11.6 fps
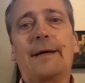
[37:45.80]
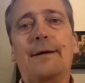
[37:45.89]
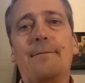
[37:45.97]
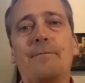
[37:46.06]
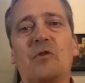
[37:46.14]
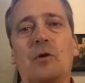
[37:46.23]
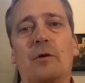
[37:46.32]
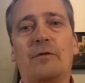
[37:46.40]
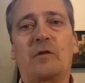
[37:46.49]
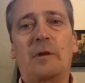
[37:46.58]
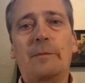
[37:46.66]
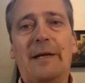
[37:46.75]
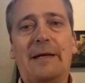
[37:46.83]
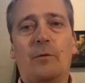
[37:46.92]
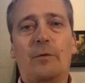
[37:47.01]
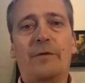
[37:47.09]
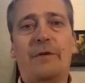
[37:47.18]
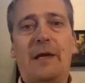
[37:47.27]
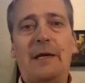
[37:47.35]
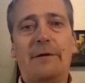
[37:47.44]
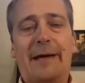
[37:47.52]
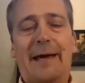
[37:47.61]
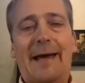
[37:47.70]
sort of stimulated with a
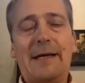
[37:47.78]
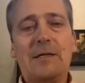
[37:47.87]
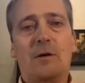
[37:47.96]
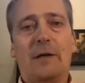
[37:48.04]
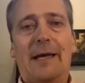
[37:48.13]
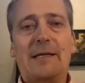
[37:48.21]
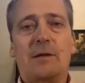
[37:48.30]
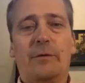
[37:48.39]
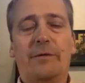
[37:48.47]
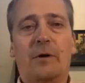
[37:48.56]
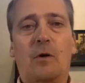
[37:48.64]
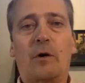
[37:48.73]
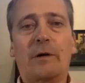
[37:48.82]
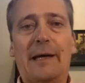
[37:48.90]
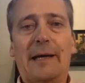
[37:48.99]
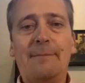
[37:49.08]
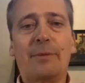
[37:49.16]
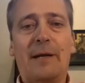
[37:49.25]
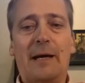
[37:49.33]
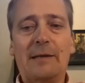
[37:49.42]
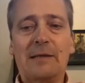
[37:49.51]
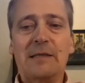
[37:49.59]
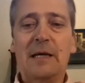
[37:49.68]
hearing aid or later with a cochlear
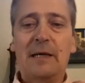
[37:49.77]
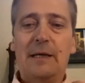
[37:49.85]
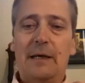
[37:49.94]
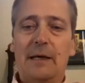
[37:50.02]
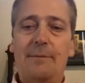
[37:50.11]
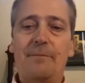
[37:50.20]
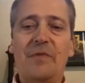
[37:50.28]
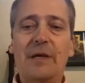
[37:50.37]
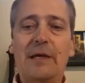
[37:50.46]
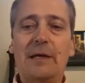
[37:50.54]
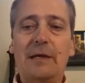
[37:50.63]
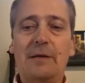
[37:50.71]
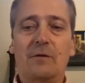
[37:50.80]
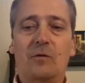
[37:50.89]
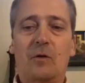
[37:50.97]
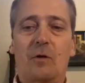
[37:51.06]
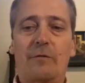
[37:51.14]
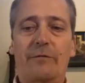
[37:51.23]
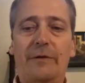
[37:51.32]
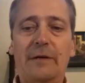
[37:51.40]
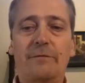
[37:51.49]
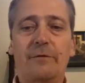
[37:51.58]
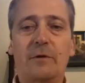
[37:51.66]
implant, the sort of
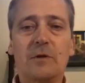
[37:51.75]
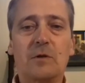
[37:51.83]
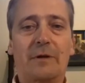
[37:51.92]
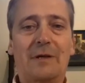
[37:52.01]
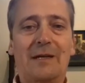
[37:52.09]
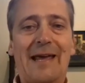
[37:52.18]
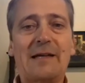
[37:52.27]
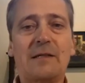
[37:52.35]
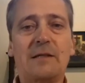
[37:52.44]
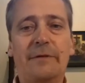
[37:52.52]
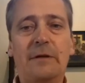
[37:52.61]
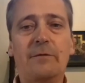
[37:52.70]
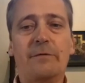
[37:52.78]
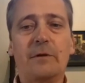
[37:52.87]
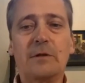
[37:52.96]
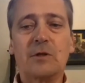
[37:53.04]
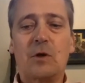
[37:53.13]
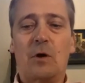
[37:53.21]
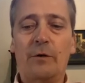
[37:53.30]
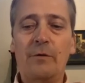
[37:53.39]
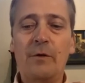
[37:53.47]
influence or the negative influence on